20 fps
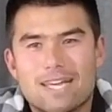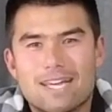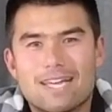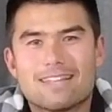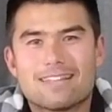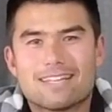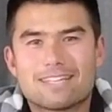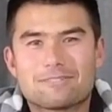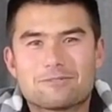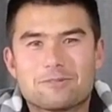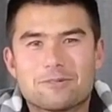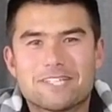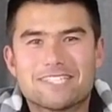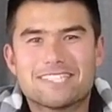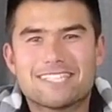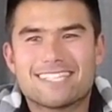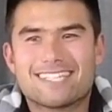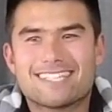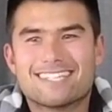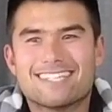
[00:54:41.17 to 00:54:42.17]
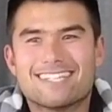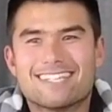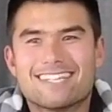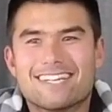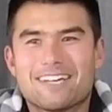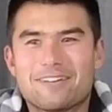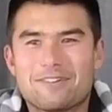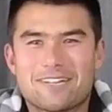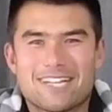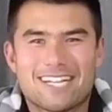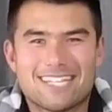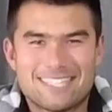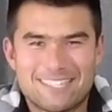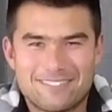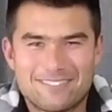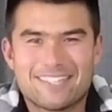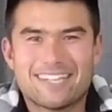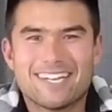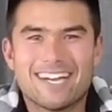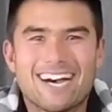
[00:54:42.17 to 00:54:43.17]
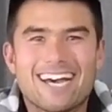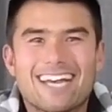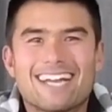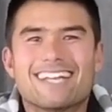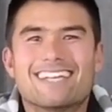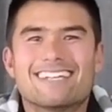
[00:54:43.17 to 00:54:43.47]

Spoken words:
thanks for watching. Hope you guys have a good night.